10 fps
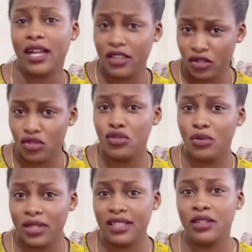I used to do
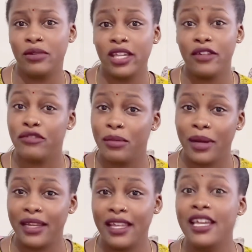once in a week, every
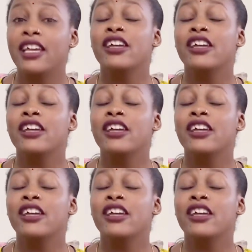Monday